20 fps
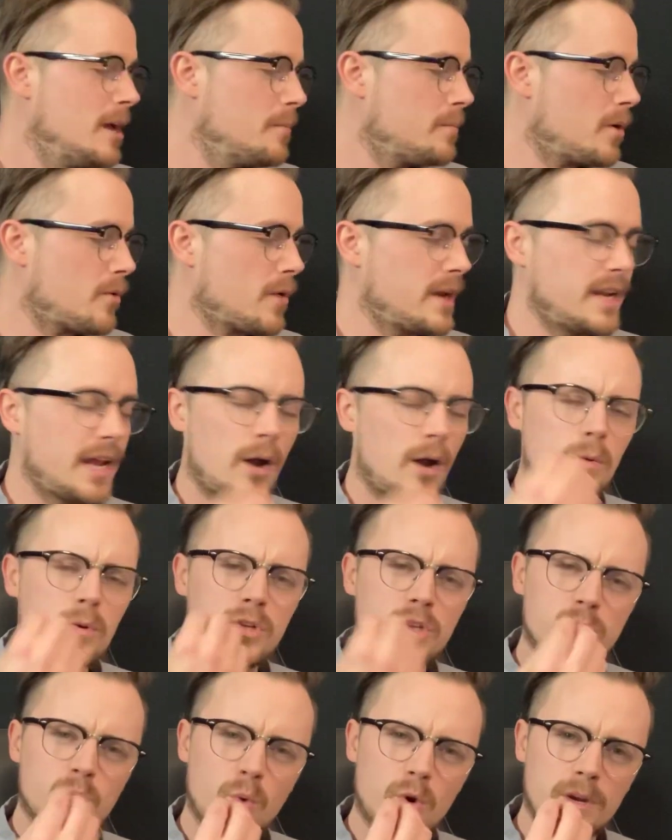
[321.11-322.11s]
But right now we're
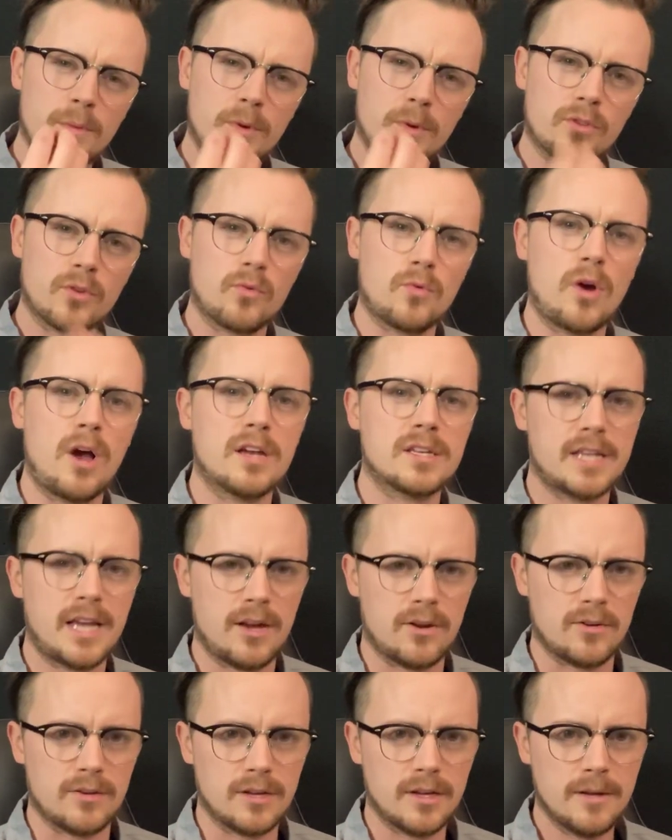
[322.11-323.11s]
just worried about the raw
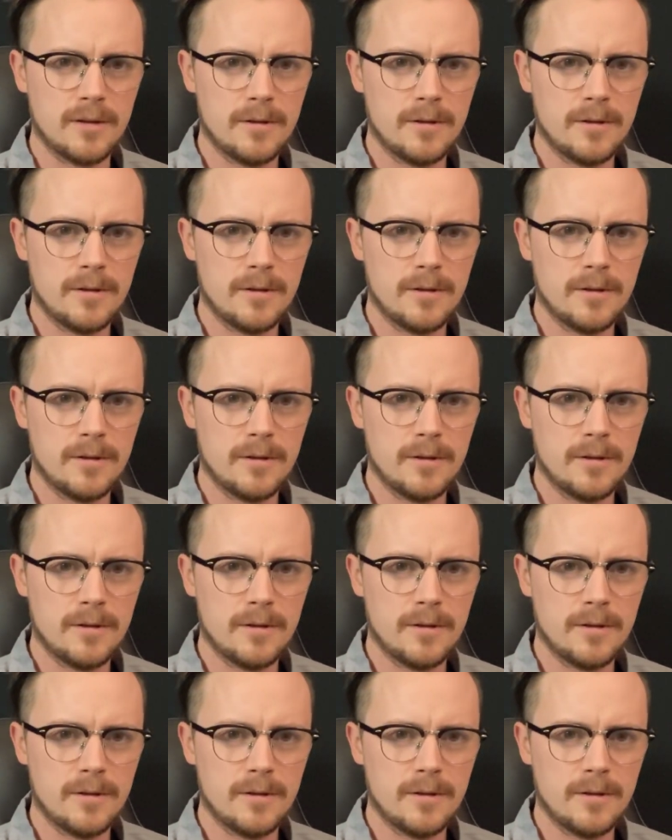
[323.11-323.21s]
sound.